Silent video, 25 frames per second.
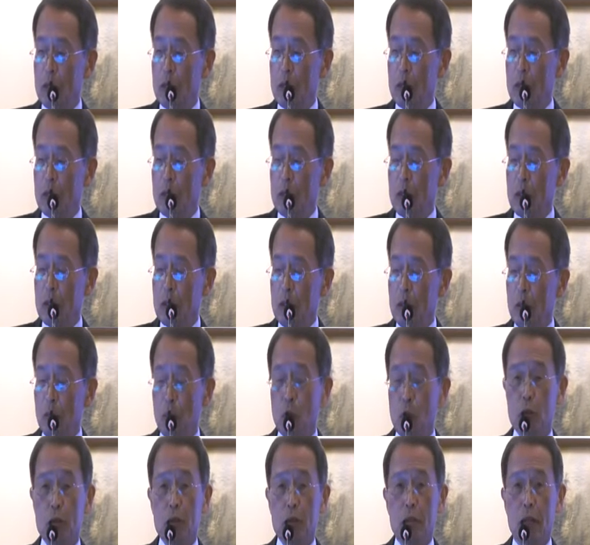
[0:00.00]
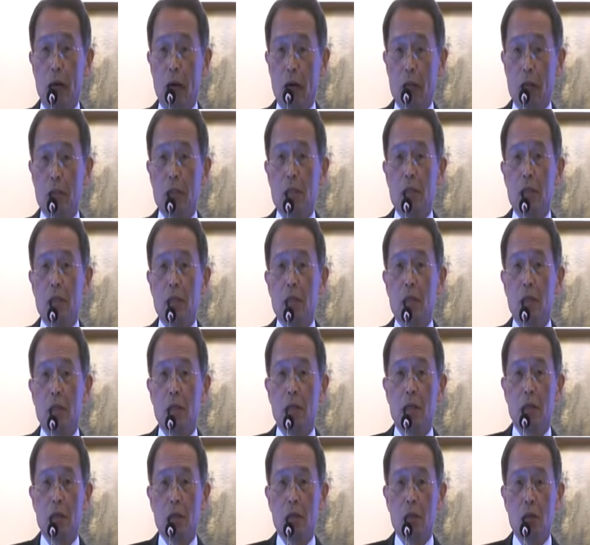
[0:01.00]
important asset
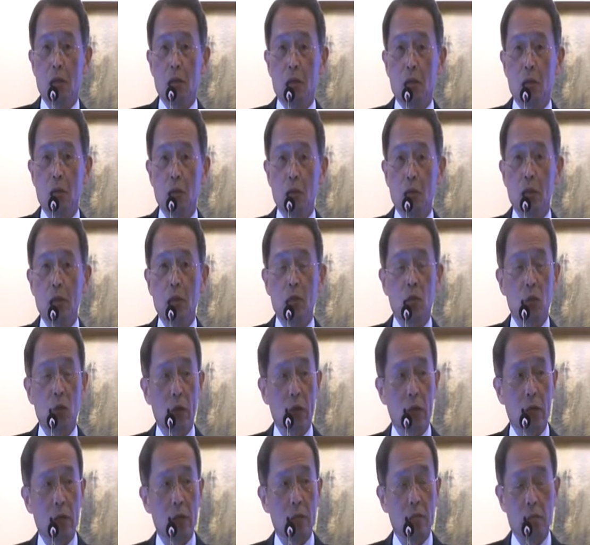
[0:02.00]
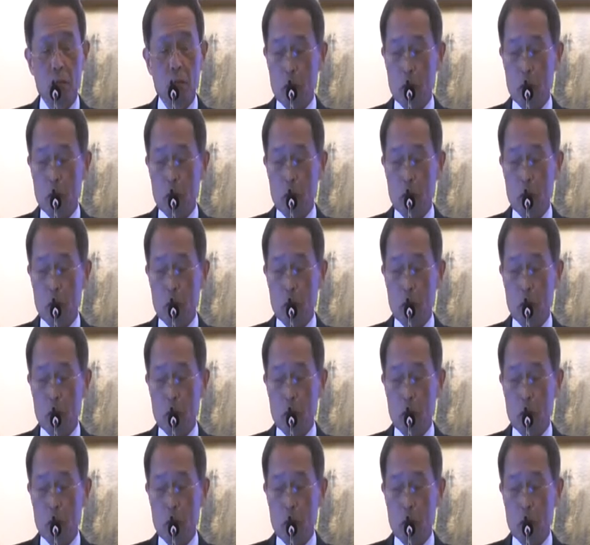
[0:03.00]
on which we can build